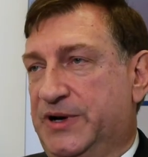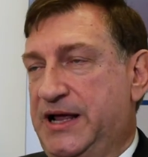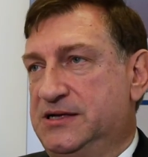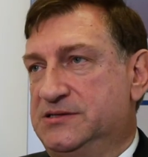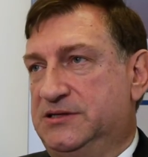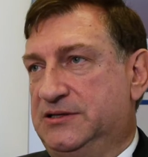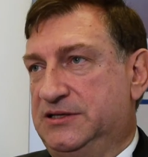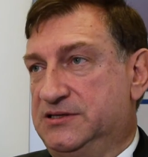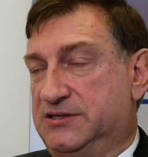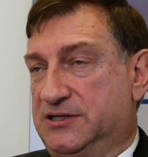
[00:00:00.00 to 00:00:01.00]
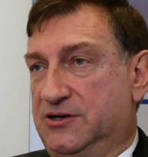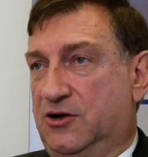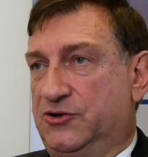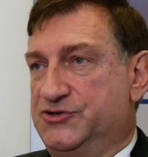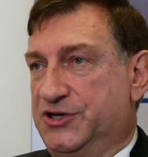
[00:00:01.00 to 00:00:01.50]
place that is
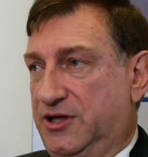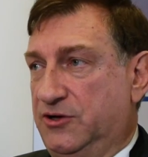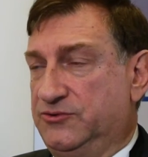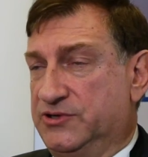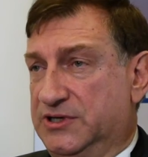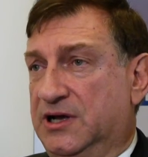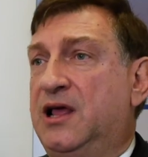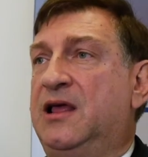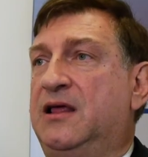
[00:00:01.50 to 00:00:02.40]
technology neutral,